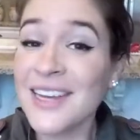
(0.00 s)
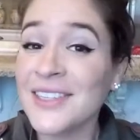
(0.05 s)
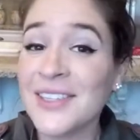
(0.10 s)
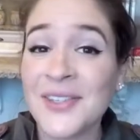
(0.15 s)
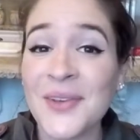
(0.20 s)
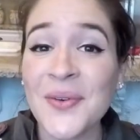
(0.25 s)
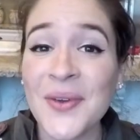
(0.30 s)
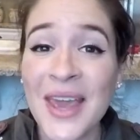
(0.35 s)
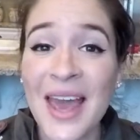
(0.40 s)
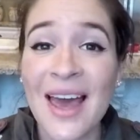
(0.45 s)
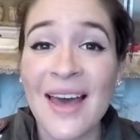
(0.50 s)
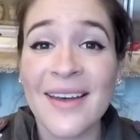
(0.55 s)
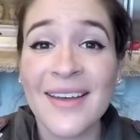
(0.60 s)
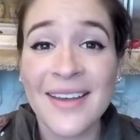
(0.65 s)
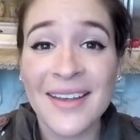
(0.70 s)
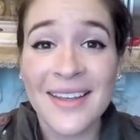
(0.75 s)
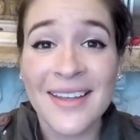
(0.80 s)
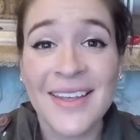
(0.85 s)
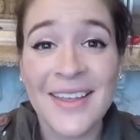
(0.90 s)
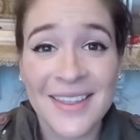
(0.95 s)
So yeah,
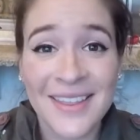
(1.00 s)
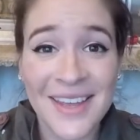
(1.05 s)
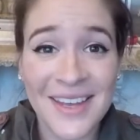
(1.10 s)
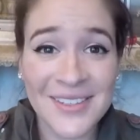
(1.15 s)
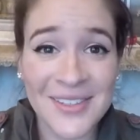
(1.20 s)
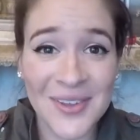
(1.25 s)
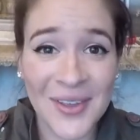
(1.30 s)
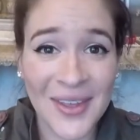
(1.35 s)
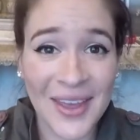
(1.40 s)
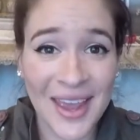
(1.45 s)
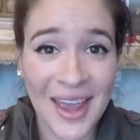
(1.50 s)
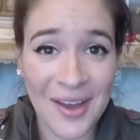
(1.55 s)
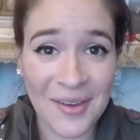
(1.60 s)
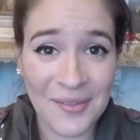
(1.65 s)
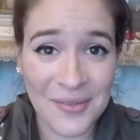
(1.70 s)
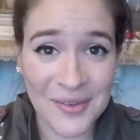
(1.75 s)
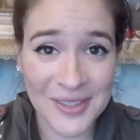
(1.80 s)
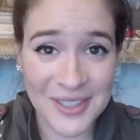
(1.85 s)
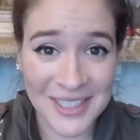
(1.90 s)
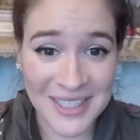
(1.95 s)
that's all I
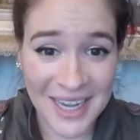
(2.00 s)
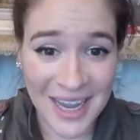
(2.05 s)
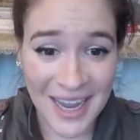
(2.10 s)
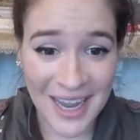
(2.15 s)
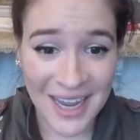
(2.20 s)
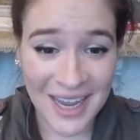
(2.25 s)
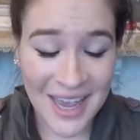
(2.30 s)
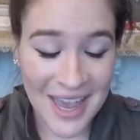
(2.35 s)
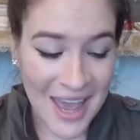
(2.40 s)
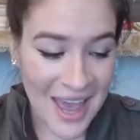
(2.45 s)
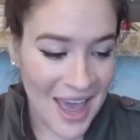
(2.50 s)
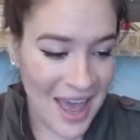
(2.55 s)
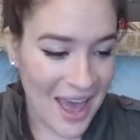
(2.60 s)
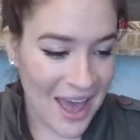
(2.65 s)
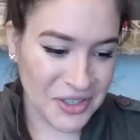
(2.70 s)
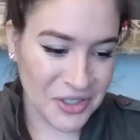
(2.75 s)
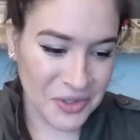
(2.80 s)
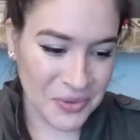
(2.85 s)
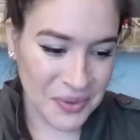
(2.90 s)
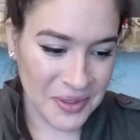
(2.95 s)
have for today. I
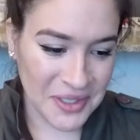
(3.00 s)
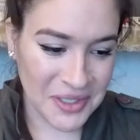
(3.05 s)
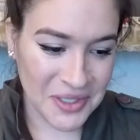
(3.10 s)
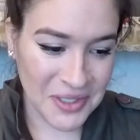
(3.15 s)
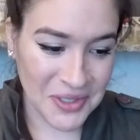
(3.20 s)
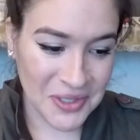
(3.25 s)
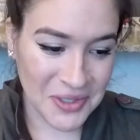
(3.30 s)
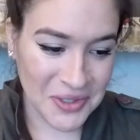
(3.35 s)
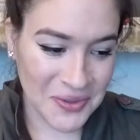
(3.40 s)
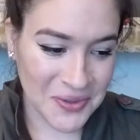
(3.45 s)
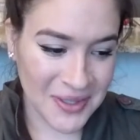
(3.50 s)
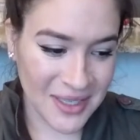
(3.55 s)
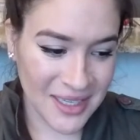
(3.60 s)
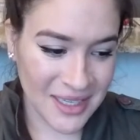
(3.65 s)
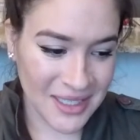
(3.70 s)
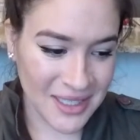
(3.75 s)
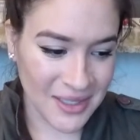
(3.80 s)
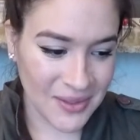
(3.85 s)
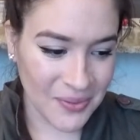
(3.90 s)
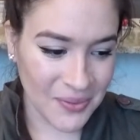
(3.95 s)
just wanted to do
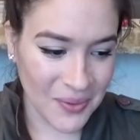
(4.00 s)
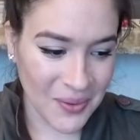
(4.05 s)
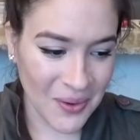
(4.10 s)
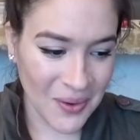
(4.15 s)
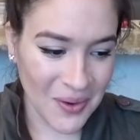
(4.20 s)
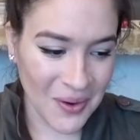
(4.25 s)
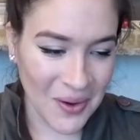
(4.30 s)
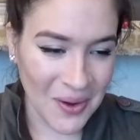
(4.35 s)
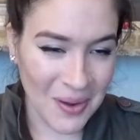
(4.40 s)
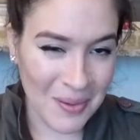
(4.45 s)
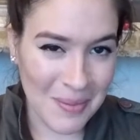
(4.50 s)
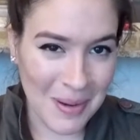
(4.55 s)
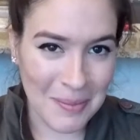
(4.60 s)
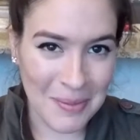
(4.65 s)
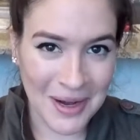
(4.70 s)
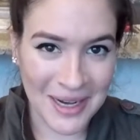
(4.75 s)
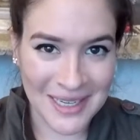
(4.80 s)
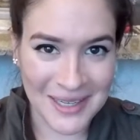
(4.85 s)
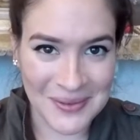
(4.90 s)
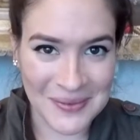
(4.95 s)
this for all my
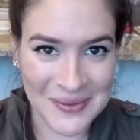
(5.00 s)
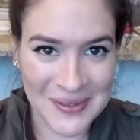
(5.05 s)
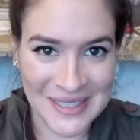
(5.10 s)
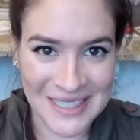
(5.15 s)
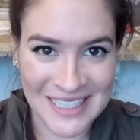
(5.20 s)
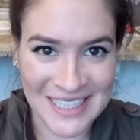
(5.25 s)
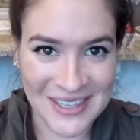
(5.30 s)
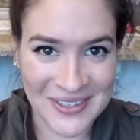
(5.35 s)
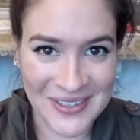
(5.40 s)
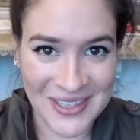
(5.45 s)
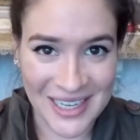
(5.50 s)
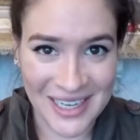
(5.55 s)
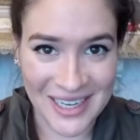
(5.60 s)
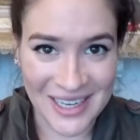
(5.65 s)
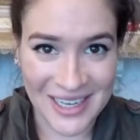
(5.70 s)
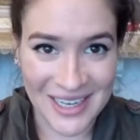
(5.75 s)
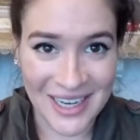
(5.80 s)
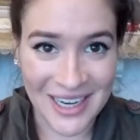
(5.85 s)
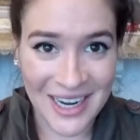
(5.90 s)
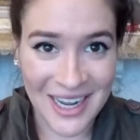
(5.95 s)
pregnant friends out
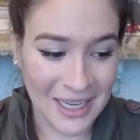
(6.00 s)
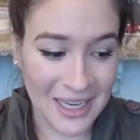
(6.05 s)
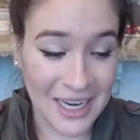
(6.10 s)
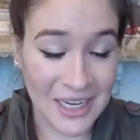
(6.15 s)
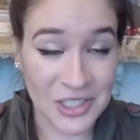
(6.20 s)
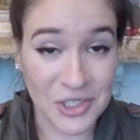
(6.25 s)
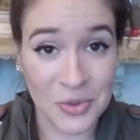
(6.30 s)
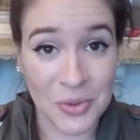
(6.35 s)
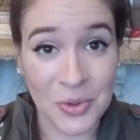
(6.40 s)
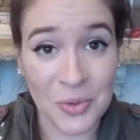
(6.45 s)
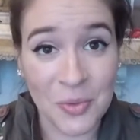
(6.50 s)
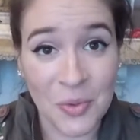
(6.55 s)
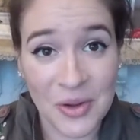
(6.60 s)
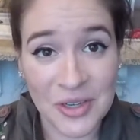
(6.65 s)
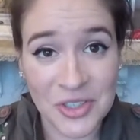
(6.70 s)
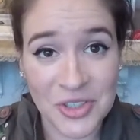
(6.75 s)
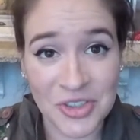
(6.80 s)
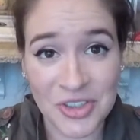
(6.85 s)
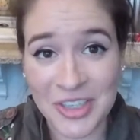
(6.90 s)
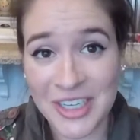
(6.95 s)
there. In case you were
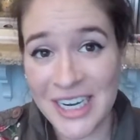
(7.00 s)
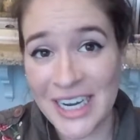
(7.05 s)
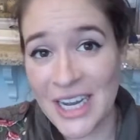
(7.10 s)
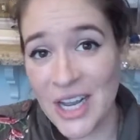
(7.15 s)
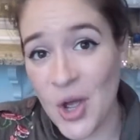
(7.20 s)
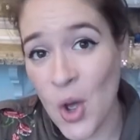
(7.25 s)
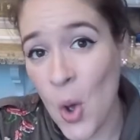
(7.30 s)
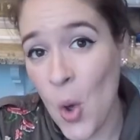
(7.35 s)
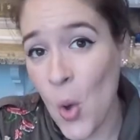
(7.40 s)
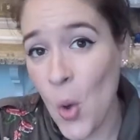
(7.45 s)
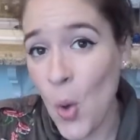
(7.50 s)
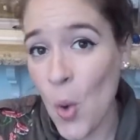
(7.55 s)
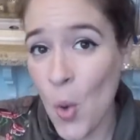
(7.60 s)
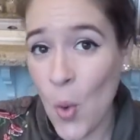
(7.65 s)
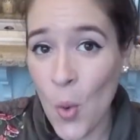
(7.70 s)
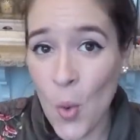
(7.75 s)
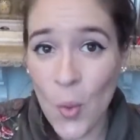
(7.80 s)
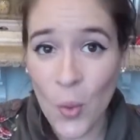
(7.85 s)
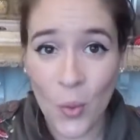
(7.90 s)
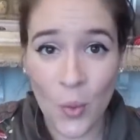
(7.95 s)
wondering
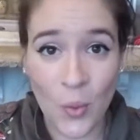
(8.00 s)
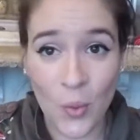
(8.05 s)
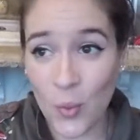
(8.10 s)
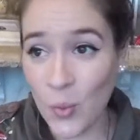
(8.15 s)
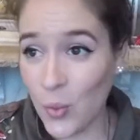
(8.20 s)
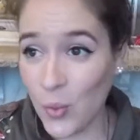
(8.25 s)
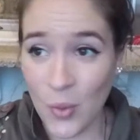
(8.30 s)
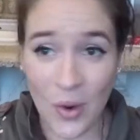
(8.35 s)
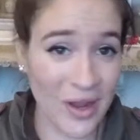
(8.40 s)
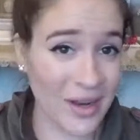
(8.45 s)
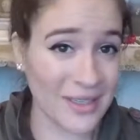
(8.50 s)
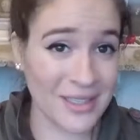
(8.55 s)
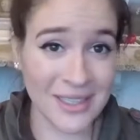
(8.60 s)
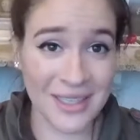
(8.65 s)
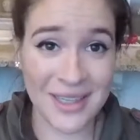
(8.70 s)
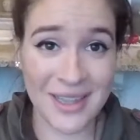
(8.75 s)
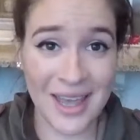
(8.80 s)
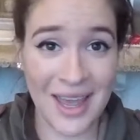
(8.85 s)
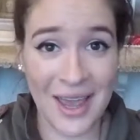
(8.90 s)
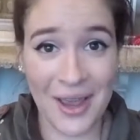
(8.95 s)
what
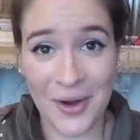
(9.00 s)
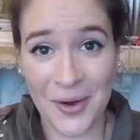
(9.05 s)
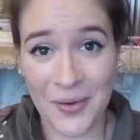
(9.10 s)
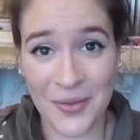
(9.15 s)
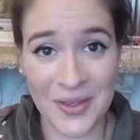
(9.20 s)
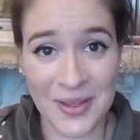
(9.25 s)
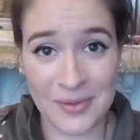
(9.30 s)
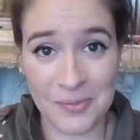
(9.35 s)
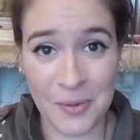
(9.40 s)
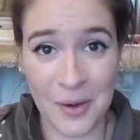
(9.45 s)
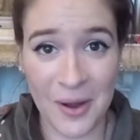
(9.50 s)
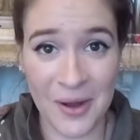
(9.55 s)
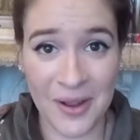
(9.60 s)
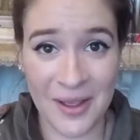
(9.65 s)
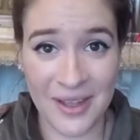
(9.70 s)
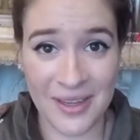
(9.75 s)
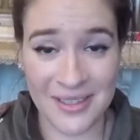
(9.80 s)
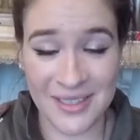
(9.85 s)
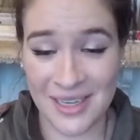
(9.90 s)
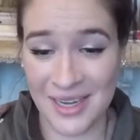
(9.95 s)
the heck are these
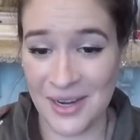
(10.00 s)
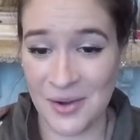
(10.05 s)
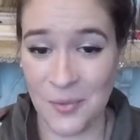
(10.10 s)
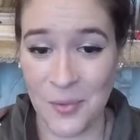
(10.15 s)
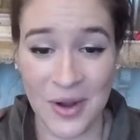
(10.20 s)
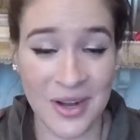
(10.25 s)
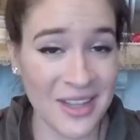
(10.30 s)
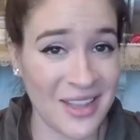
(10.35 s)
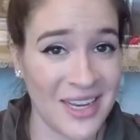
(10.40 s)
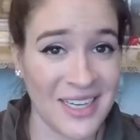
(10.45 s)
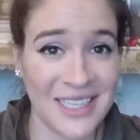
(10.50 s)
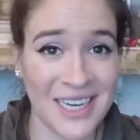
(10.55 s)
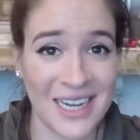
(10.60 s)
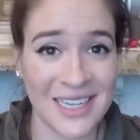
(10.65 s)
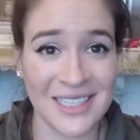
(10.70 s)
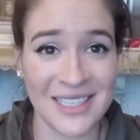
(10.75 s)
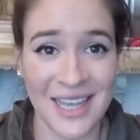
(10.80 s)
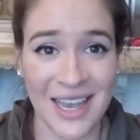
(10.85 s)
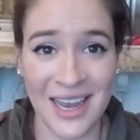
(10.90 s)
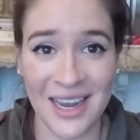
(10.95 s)
products and what do they
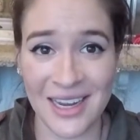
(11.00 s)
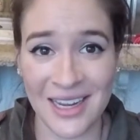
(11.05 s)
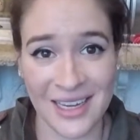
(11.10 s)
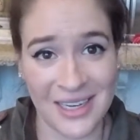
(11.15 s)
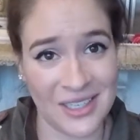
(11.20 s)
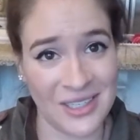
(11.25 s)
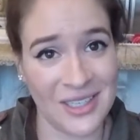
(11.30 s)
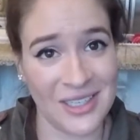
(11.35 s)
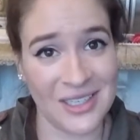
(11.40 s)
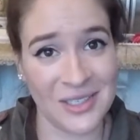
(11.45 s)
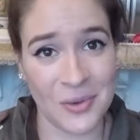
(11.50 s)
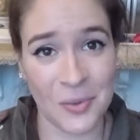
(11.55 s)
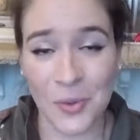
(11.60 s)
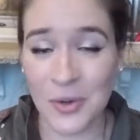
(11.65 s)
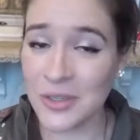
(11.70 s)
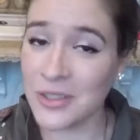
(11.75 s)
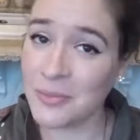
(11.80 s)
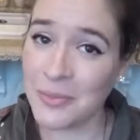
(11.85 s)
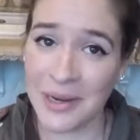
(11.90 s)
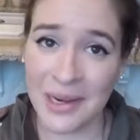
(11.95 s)
taste like and is it
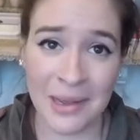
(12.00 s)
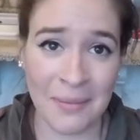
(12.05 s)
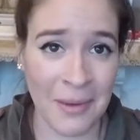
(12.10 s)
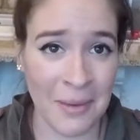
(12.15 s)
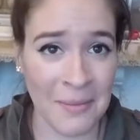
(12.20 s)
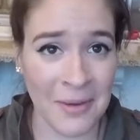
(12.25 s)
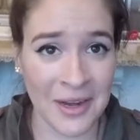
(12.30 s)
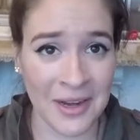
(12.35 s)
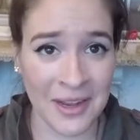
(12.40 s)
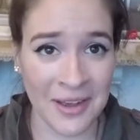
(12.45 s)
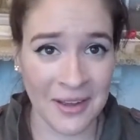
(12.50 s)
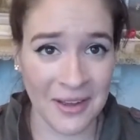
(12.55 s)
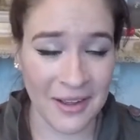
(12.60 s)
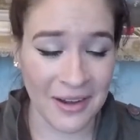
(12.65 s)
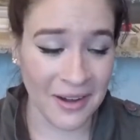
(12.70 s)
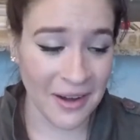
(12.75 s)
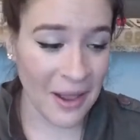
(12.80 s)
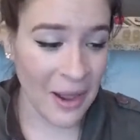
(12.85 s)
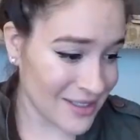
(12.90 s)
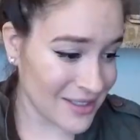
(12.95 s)
worth spending my money
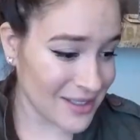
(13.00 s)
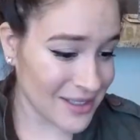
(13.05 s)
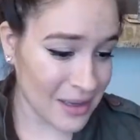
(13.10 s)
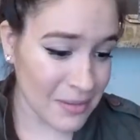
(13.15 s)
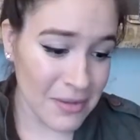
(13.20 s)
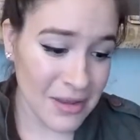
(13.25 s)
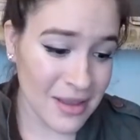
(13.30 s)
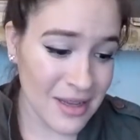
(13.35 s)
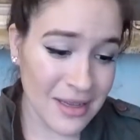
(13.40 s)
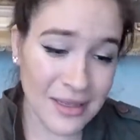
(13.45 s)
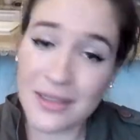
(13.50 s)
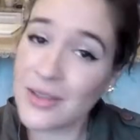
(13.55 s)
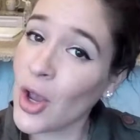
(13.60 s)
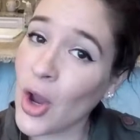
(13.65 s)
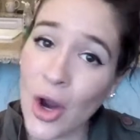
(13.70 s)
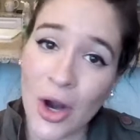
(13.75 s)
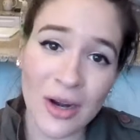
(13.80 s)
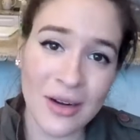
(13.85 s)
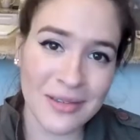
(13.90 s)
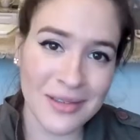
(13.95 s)
on? Some of these
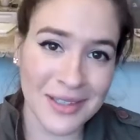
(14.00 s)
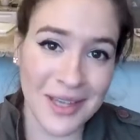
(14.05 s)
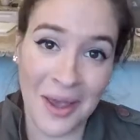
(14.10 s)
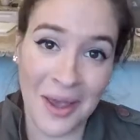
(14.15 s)
are,